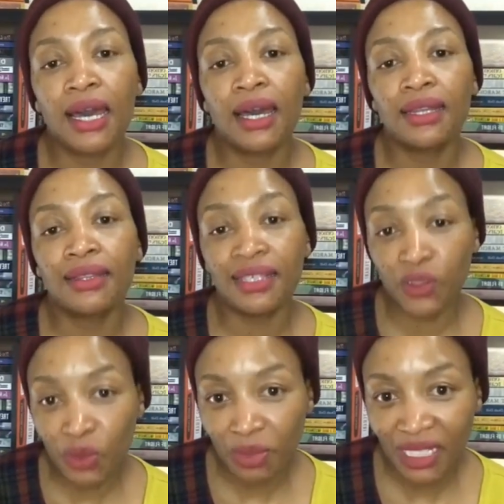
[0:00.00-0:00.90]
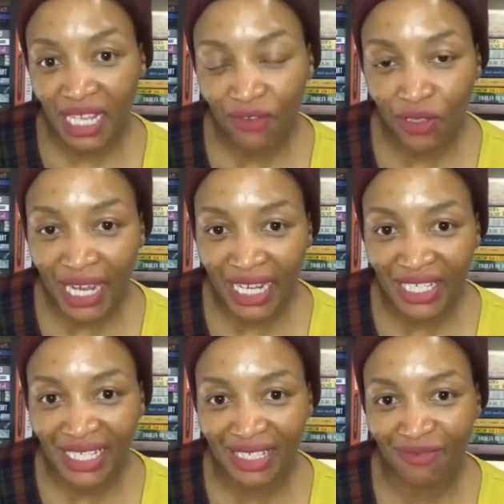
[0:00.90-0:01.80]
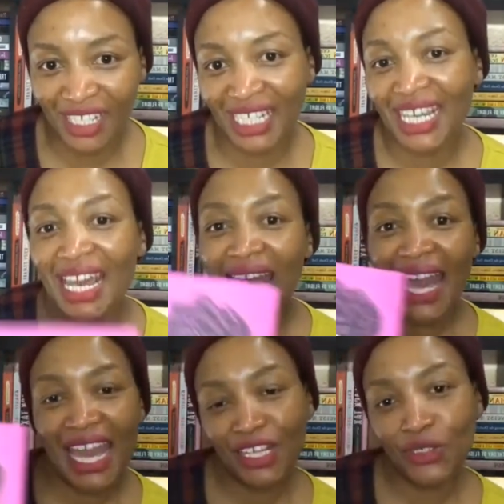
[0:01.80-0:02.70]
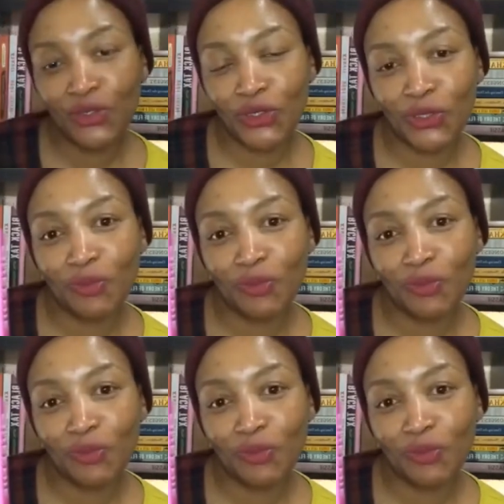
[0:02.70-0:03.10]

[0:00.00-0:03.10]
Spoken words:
this will be saved on IGTV and YouTube.